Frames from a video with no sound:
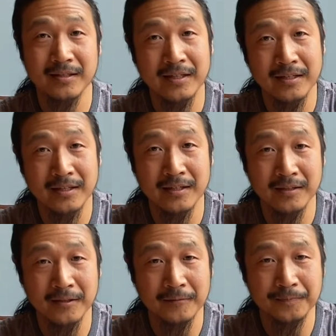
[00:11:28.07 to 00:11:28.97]
And
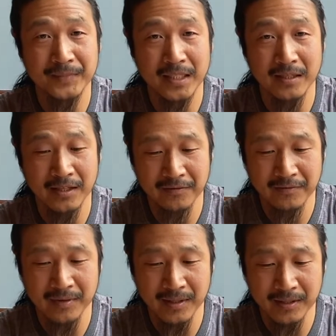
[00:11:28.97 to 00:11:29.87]
leave
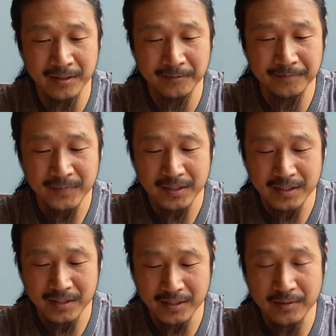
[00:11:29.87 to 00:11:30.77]
the
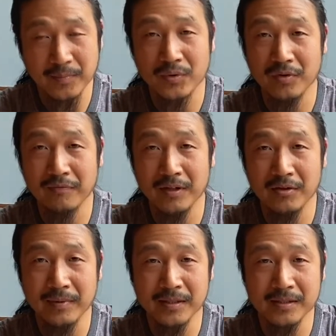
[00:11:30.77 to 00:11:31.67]
just improve a little
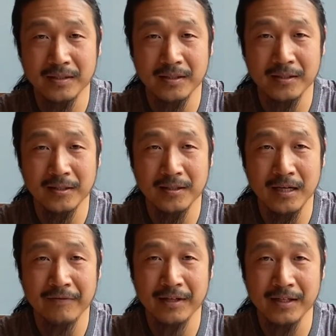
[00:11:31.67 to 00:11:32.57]
bit
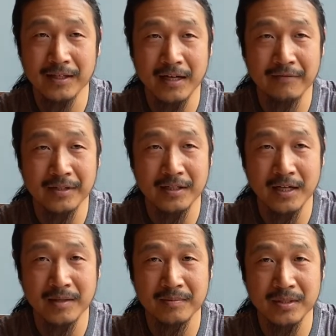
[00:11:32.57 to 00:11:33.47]
every day, every
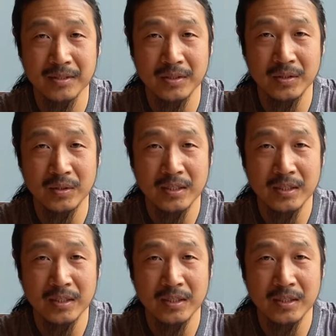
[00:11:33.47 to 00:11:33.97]
time. So